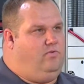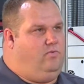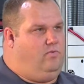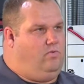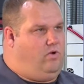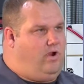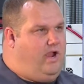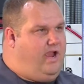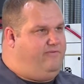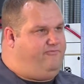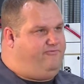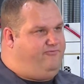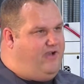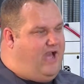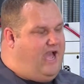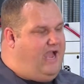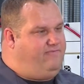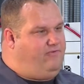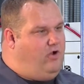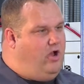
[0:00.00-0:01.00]
We're at
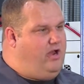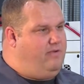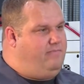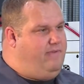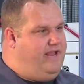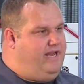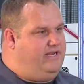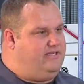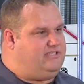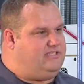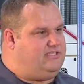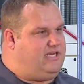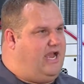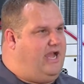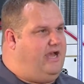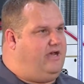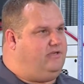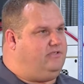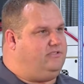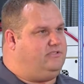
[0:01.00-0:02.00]
5 automated
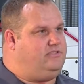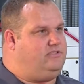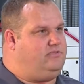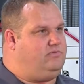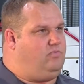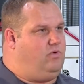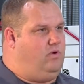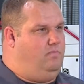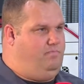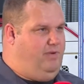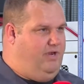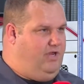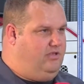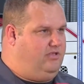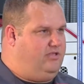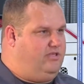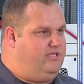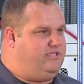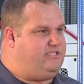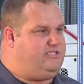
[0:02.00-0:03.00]
cells. We're
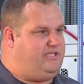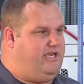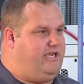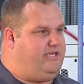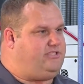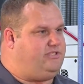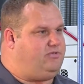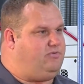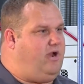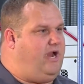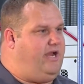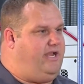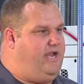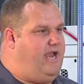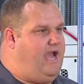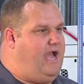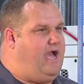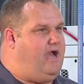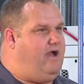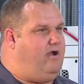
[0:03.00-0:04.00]
building the 6th right
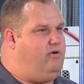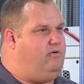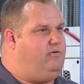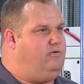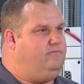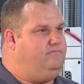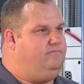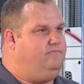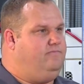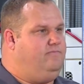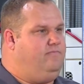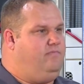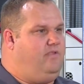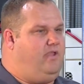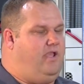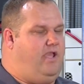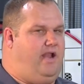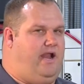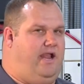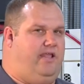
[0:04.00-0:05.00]
now.
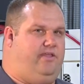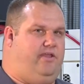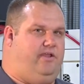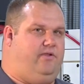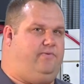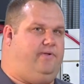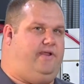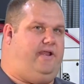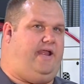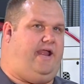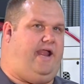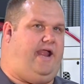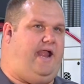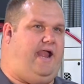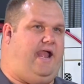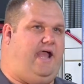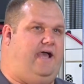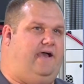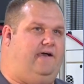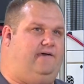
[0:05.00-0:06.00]
And I think we
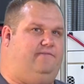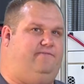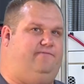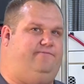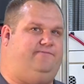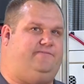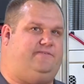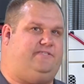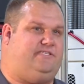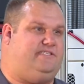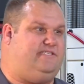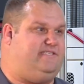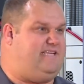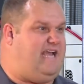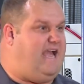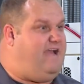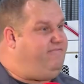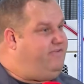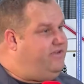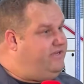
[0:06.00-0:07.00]
have
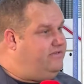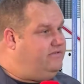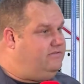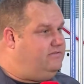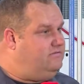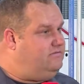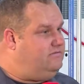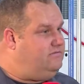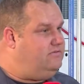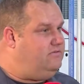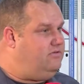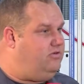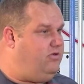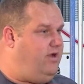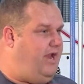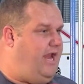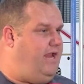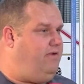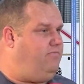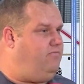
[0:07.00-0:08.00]
7 or 8